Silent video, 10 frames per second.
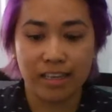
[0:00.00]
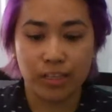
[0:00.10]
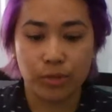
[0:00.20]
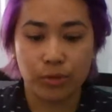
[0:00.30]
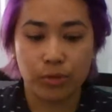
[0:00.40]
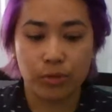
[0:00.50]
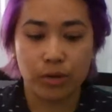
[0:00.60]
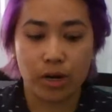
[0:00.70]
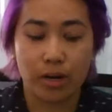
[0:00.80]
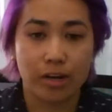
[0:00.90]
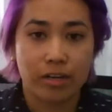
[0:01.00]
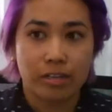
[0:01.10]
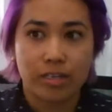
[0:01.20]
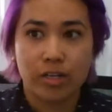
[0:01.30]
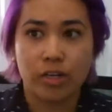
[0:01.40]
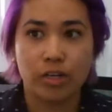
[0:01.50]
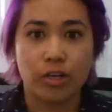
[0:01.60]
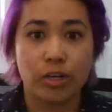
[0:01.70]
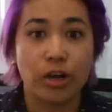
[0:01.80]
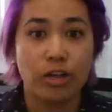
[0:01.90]
you are
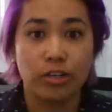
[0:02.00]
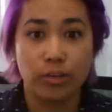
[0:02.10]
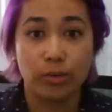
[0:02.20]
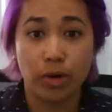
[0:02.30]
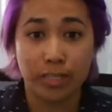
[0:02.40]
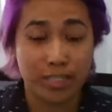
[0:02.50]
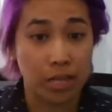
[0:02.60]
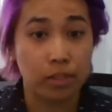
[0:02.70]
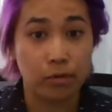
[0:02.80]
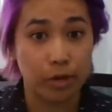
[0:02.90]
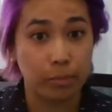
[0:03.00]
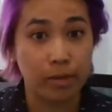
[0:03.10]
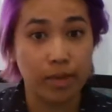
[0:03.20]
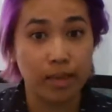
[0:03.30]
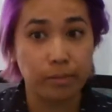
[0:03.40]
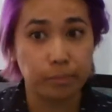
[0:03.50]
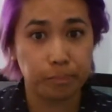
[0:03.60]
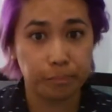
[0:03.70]
death gripping it,